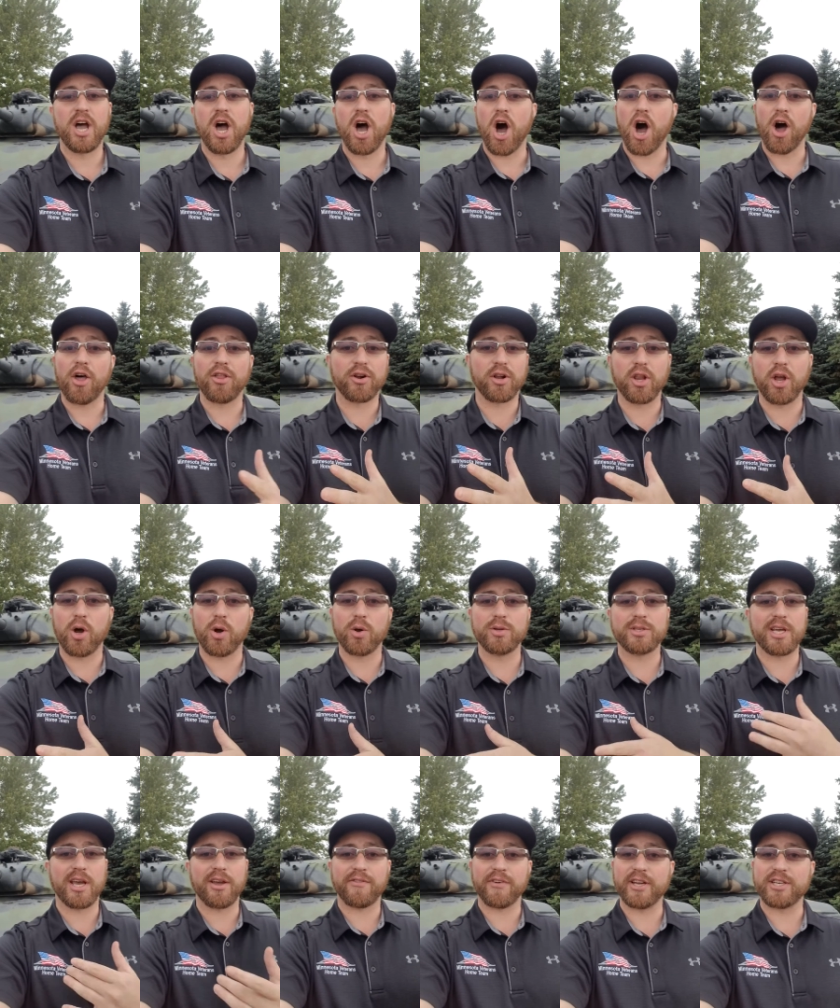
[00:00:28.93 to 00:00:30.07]
other loans,
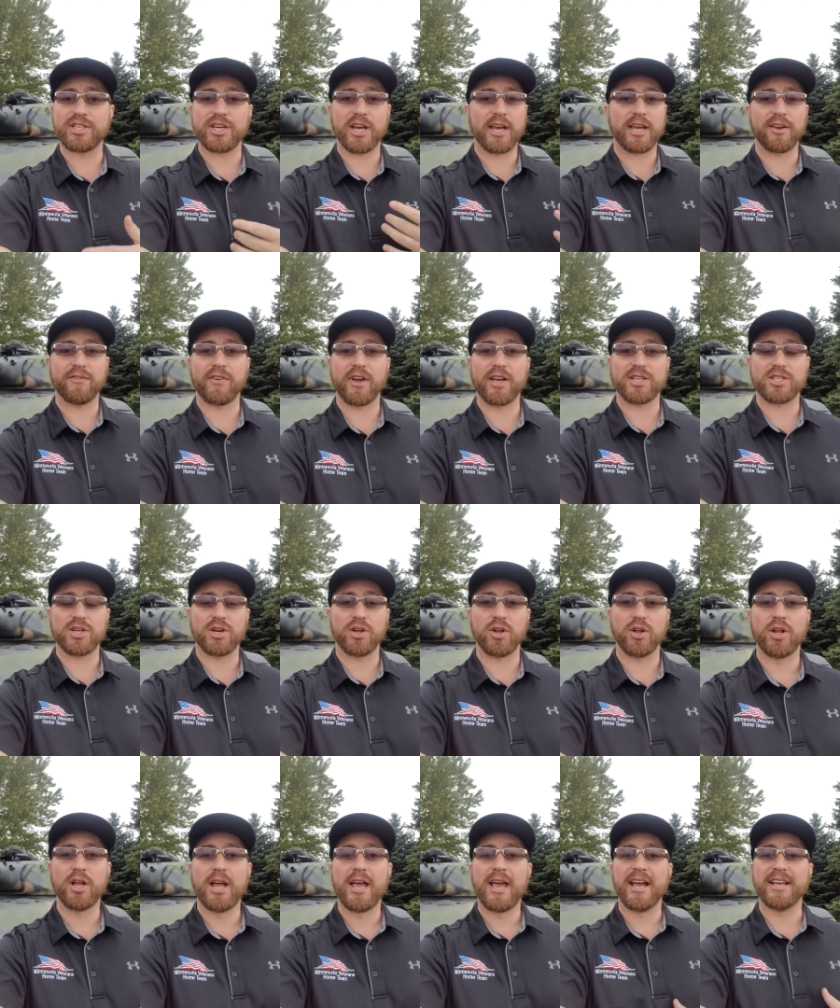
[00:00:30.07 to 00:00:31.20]
FHA, conventional,
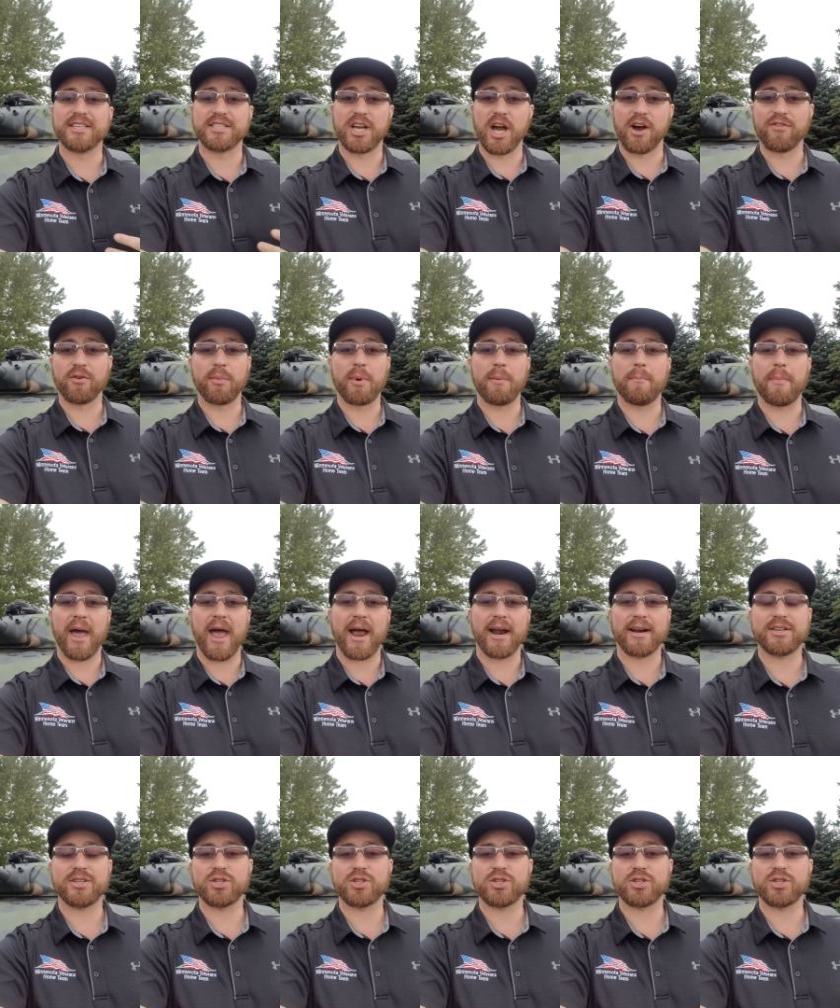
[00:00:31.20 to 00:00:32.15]
it's government backed.